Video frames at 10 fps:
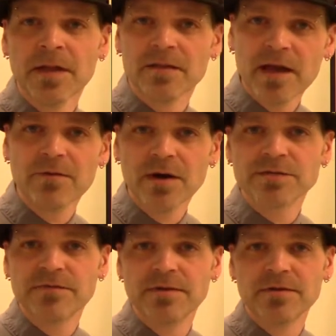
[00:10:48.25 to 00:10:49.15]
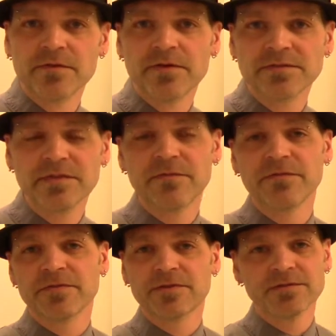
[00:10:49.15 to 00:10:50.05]
Likewise for the universe, even
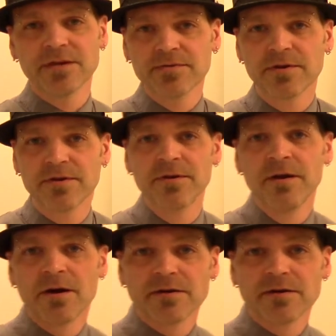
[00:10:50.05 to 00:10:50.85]
if it turns out there